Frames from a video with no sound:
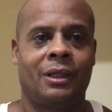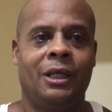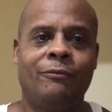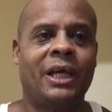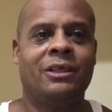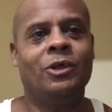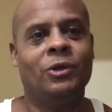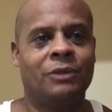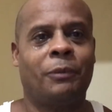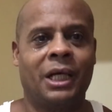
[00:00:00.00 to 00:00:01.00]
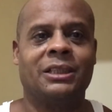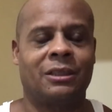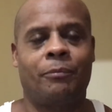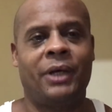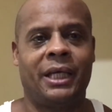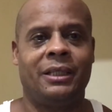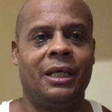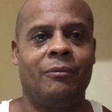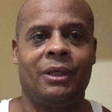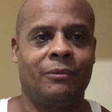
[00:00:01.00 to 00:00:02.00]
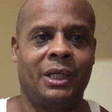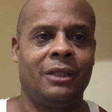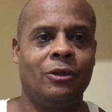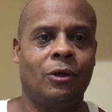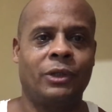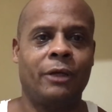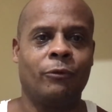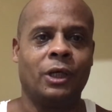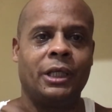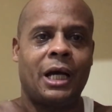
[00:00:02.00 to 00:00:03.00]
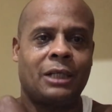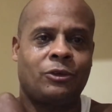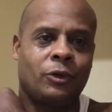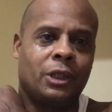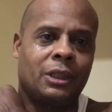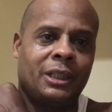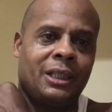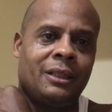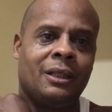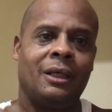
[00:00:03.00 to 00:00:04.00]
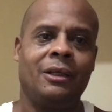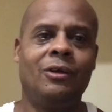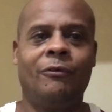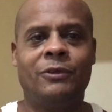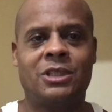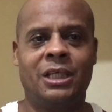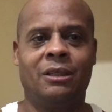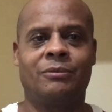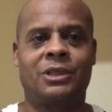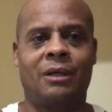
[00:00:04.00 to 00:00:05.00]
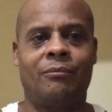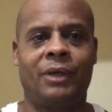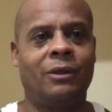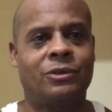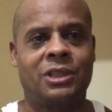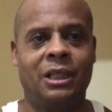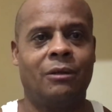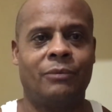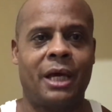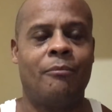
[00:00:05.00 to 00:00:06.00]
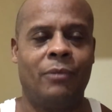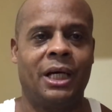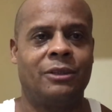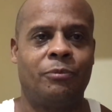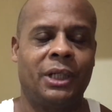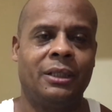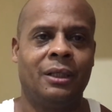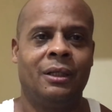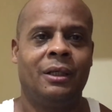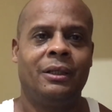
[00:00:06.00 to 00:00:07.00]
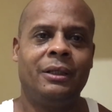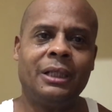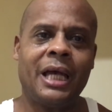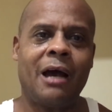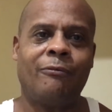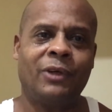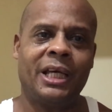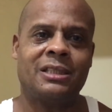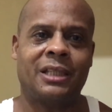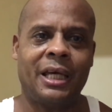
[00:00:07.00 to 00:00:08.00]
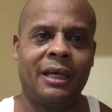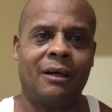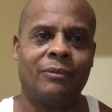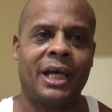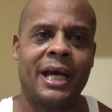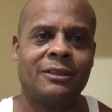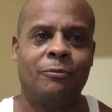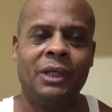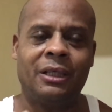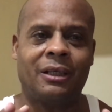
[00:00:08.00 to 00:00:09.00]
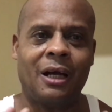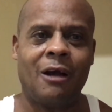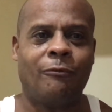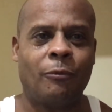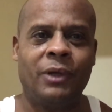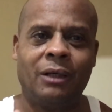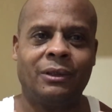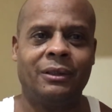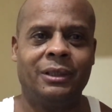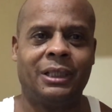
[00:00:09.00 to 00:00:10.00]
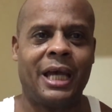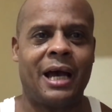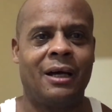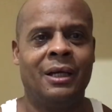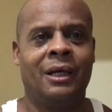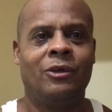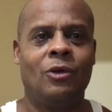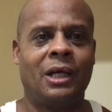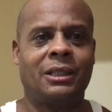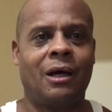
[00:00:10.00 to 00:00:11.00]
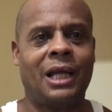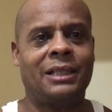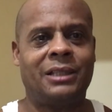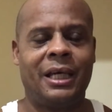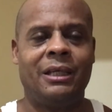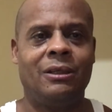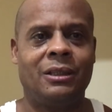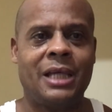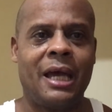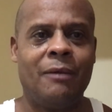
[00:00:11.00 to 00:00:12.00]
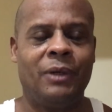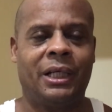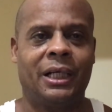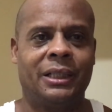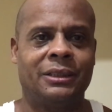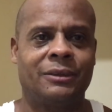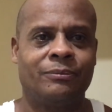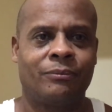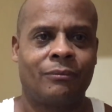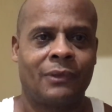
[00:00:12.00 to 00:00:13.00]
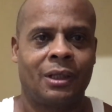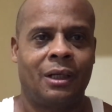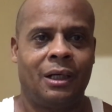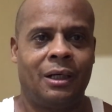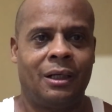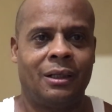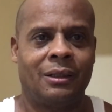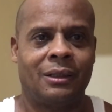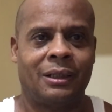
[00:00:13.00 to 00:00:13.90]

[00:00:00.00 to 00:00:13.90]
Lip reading: if they do, it's because of the pandemic, man. You know, they really are struggling. And, you know, if you send them something, man, don't send them that much. But look out for that scam, guys. Be careful, be on the lookout. You know, I thought I'd tell you today because I'm